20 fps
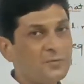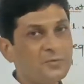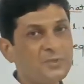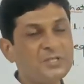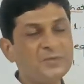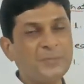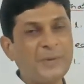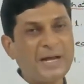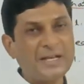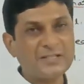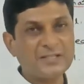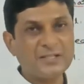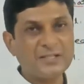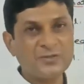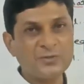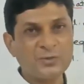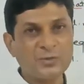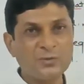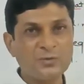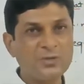which
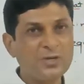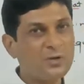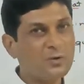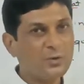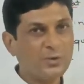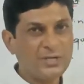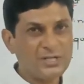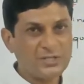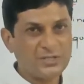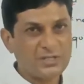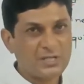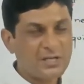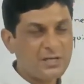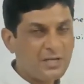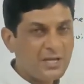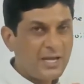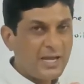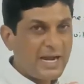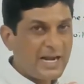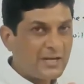passes through the origin,